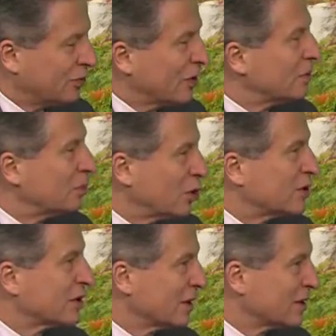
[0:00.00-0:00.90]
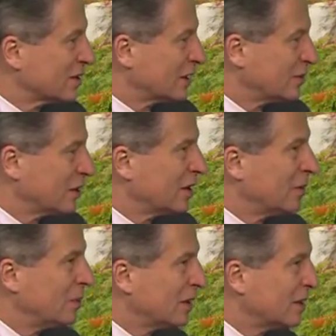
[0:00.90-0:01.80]
I've written books on this subject.
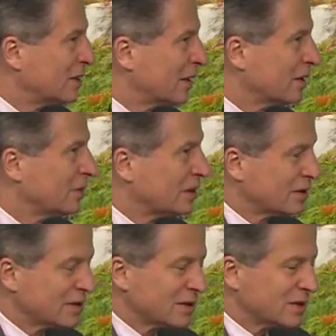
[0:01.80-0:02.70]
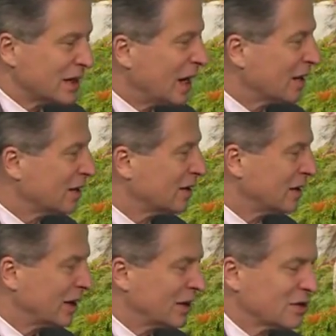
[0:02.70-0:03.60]
Keeping Kids Out of the Middle is exactly
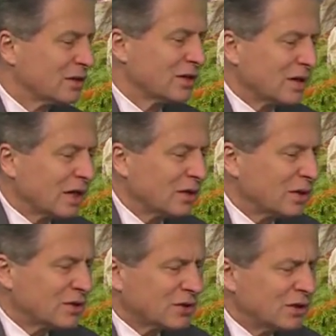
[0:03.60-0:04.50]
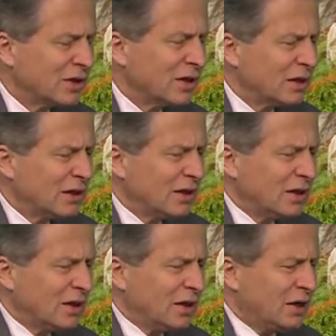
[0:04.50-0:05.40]
the answer to that question.
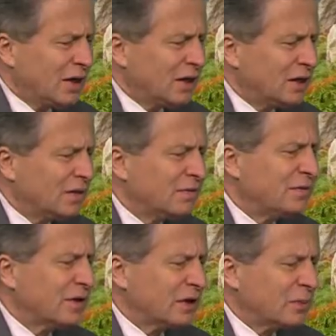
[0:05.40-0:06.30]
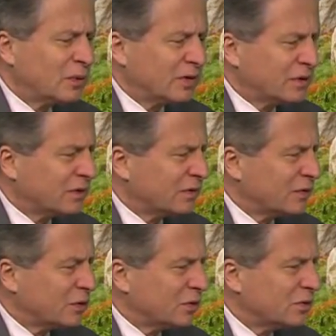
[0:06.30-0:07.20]
In very brief
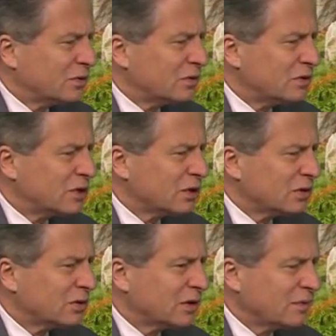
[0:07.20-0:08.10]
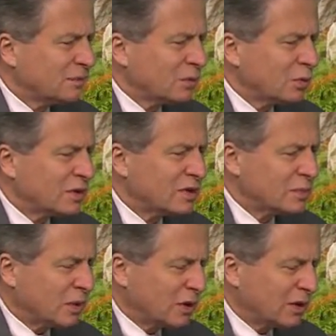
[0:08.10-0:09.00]
overview, children
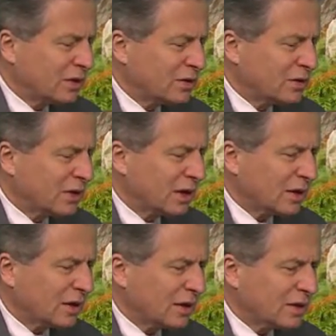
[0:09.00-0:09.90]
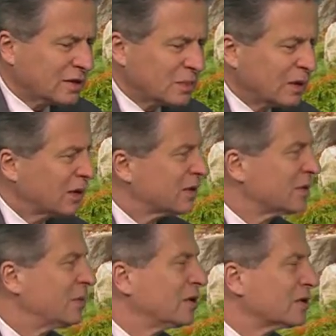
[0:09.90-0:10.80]
respond to that experience
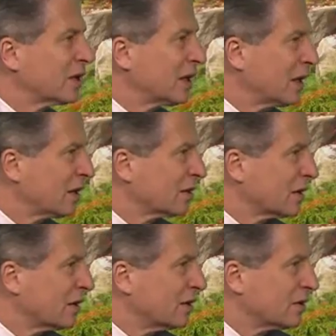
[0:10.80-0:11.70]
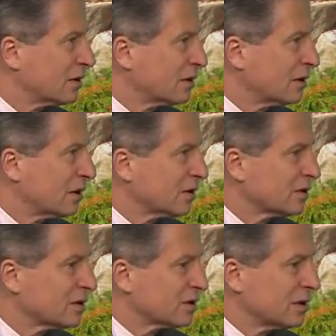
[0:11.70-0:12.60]
of being triangulated into their
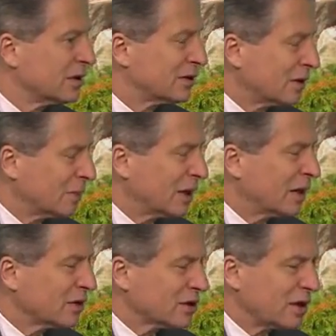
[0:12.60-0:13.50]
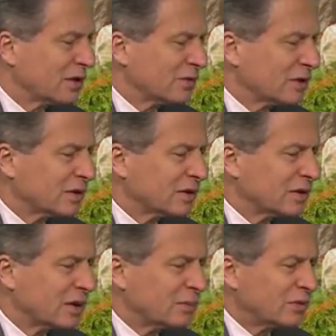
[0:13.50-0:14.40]
adults, into their parents' conflict in
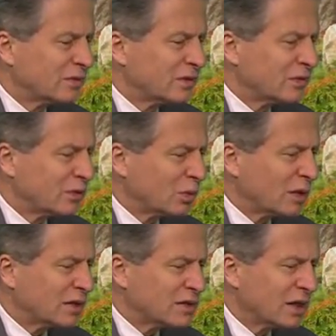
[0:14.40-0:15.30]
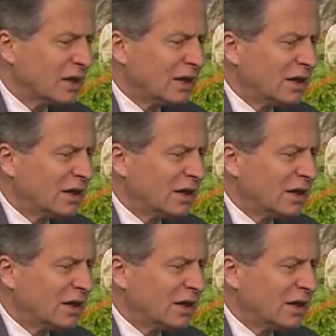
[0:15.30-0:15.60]
a number of different ways.